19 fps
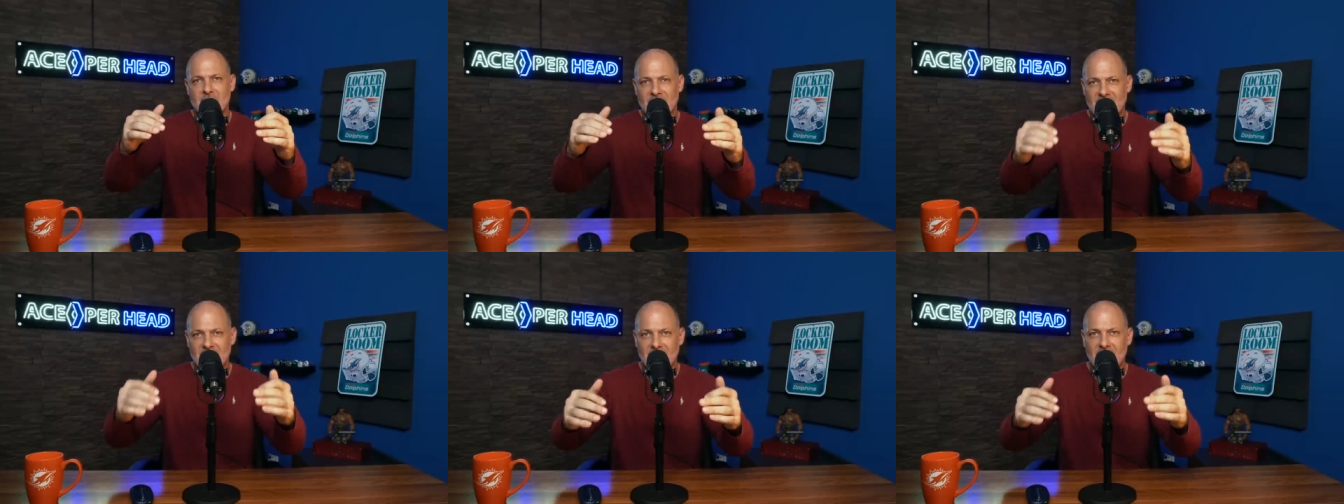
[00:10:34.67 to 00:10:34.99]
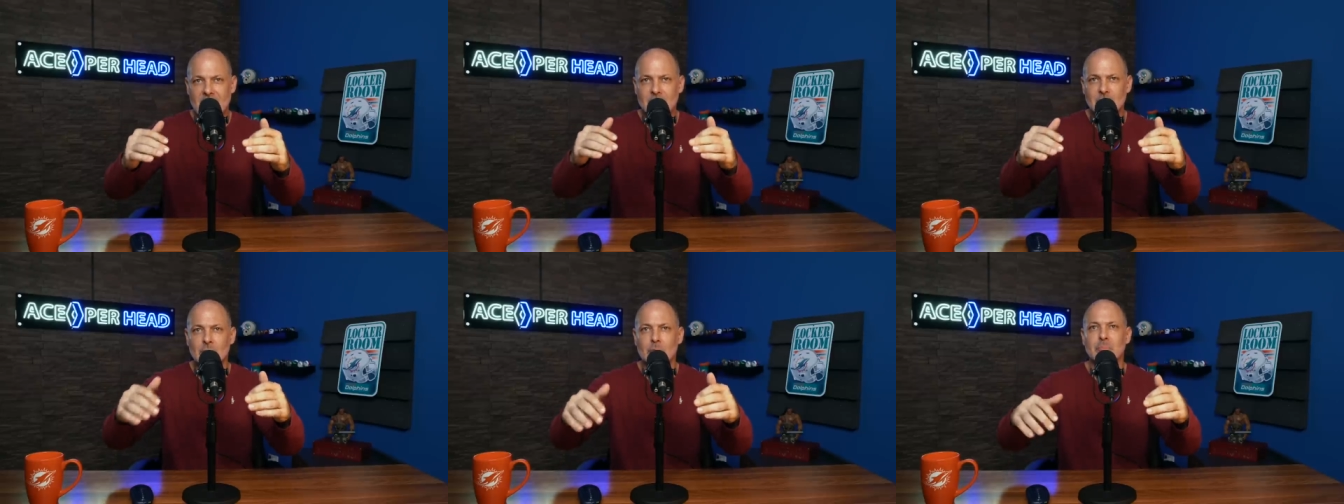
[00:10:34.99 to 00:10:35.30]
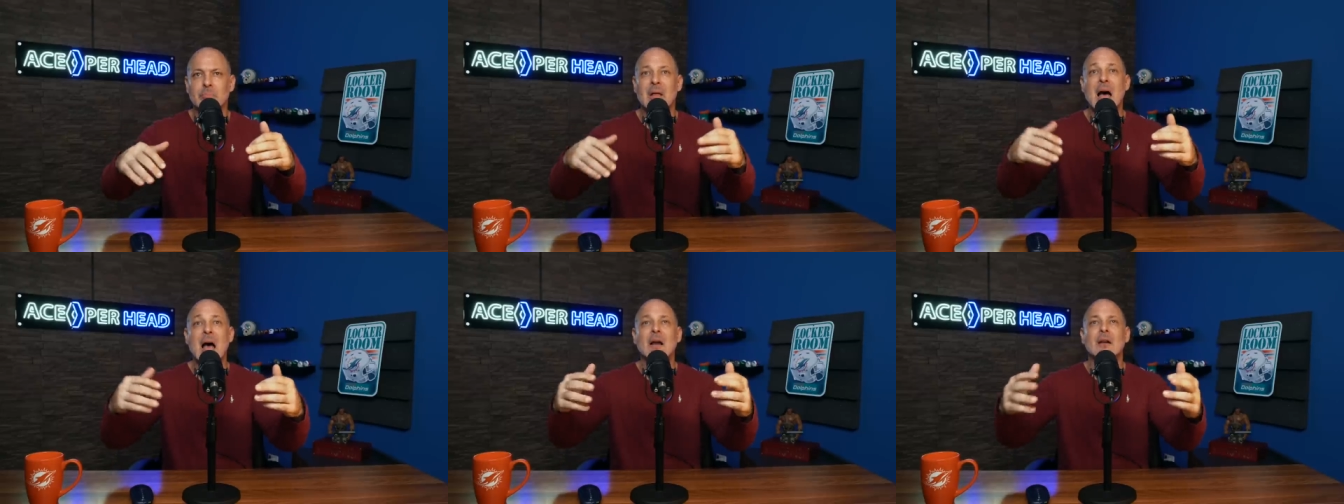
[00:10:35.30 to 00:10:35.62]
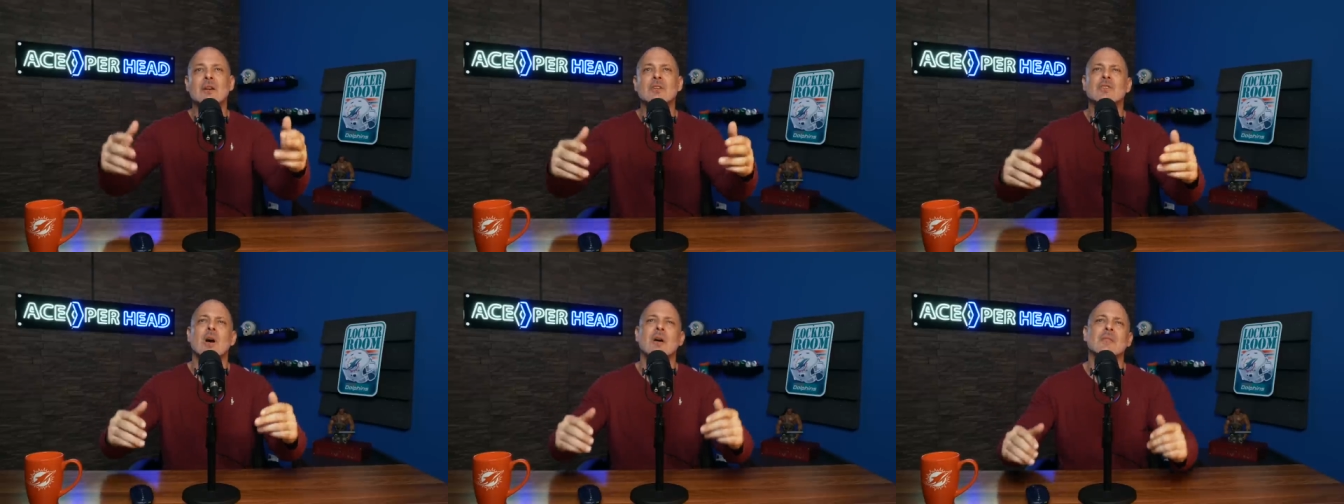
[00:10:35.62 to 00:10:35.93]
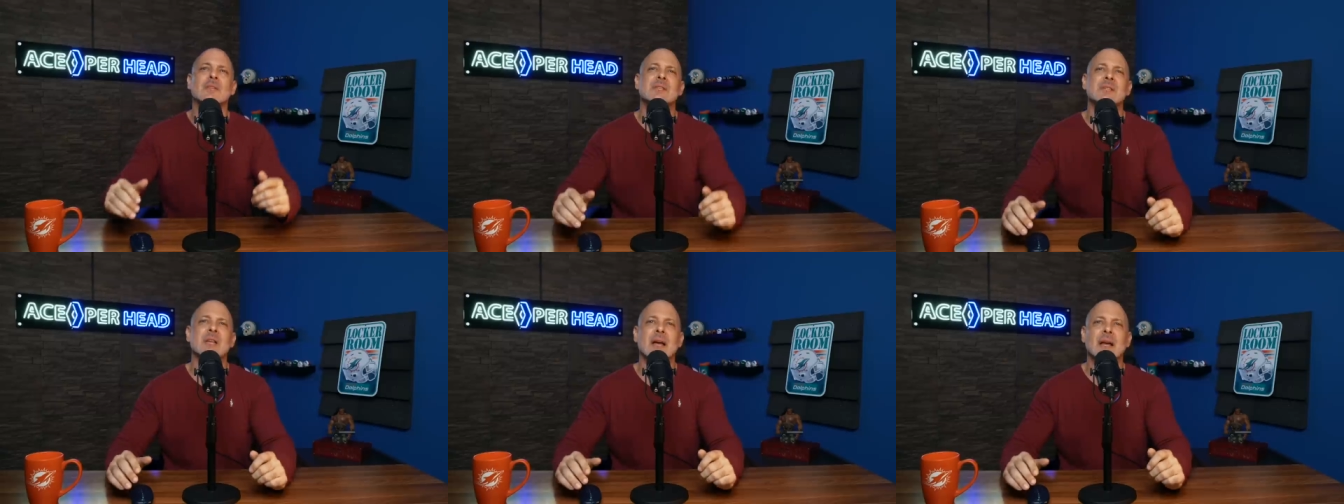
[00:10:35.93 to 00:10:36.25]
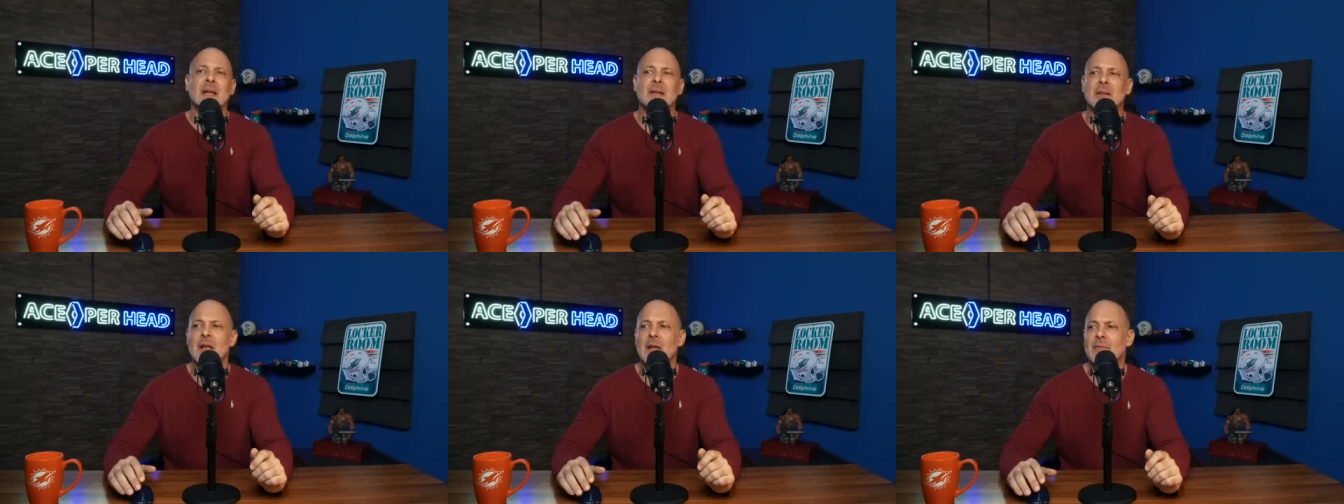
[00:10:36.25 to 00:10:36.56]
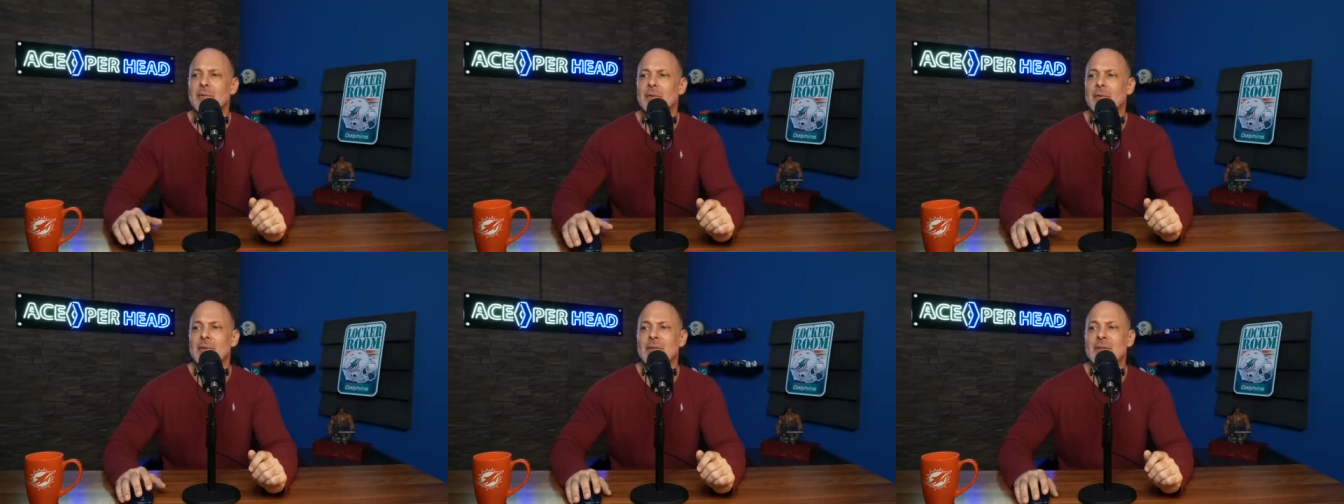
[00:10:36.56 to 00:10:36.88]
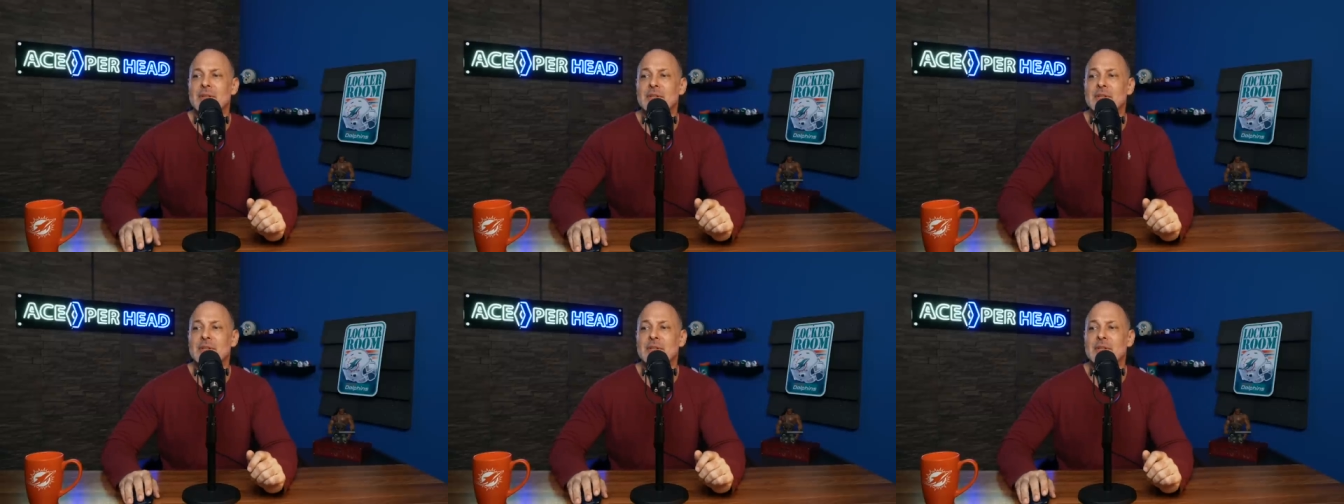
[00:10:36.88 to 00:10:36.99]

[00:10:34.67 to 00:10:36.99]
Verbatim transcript: handle blockers on the second level